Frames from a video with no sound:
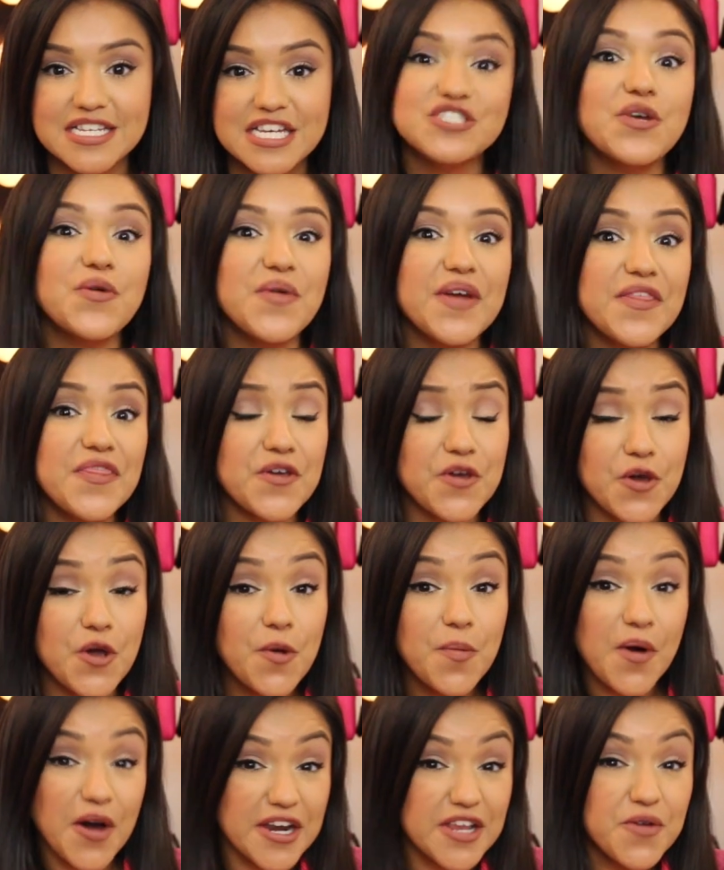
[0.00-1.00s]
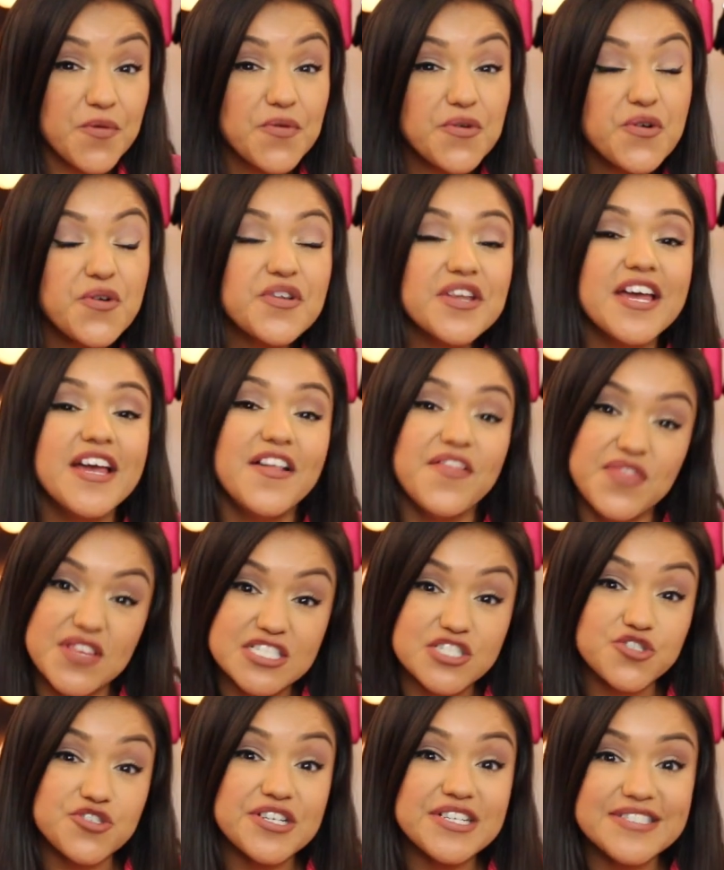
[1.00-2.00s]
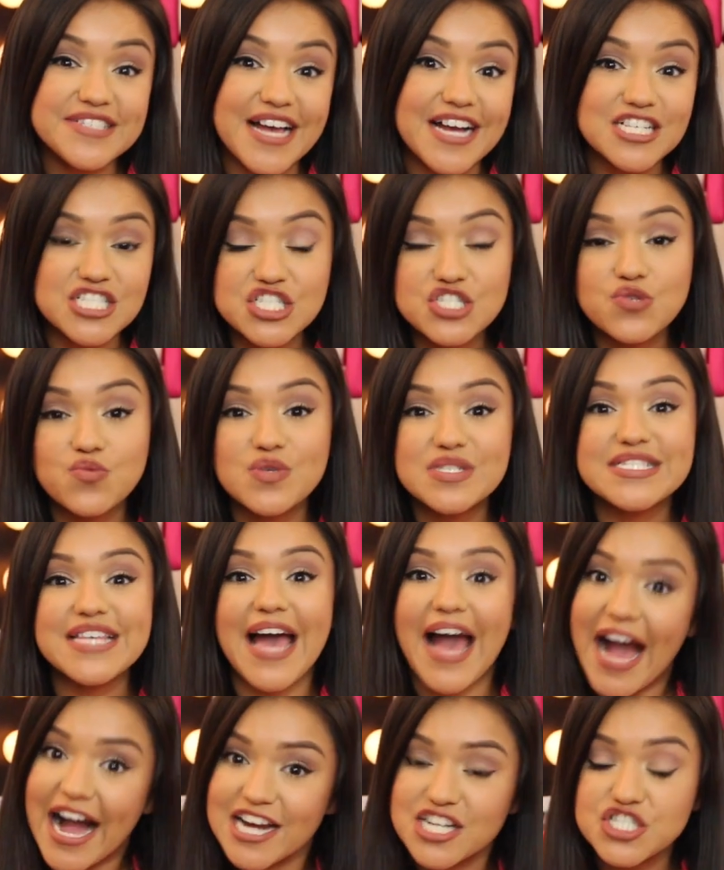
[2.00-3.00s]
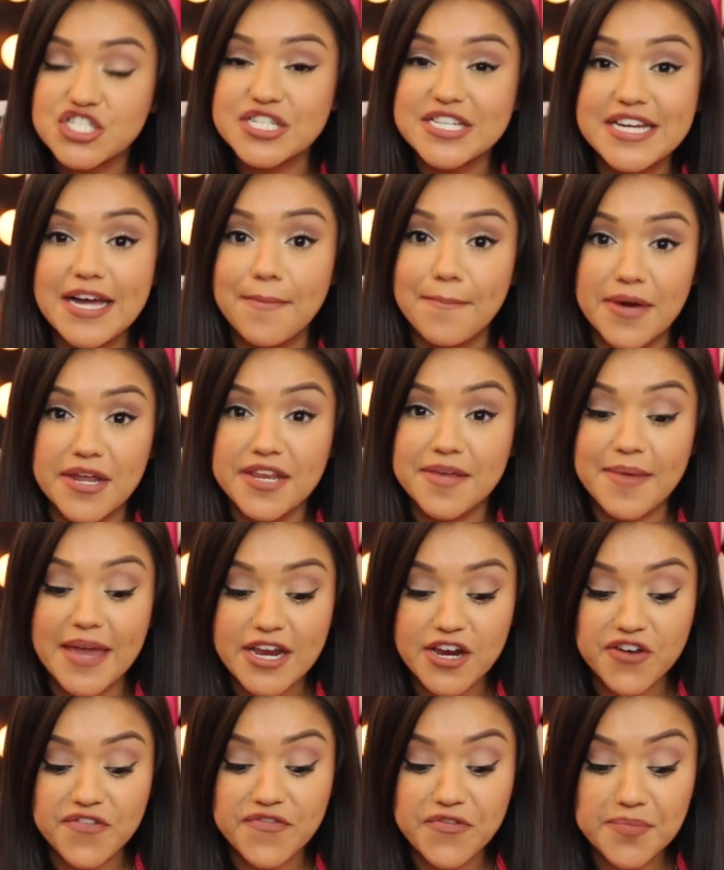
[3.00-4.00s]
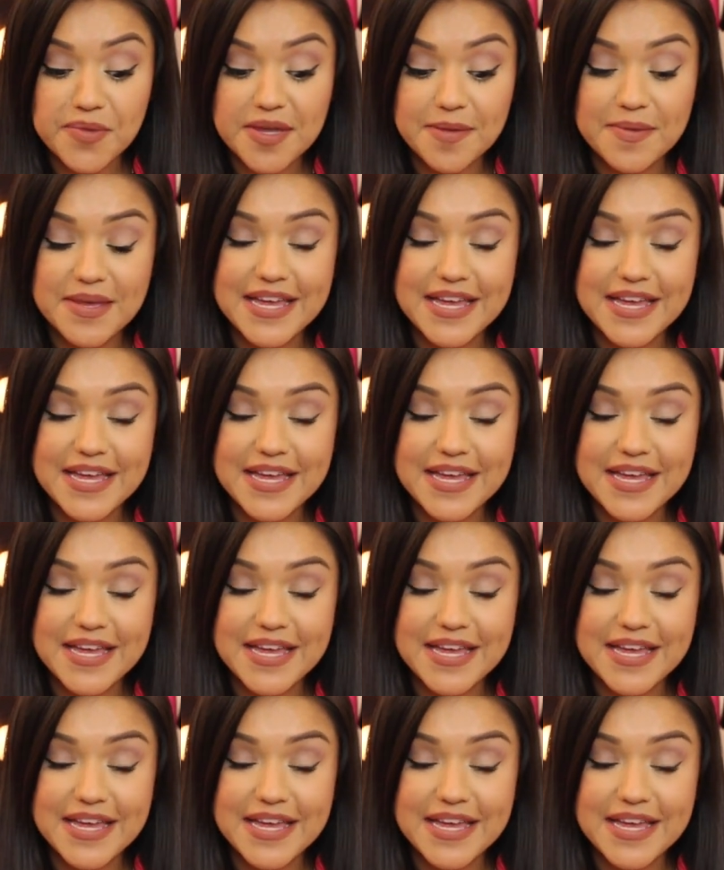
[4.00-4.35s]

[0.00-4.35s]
So in the couponing world, this transaction was actually a moneymaker for me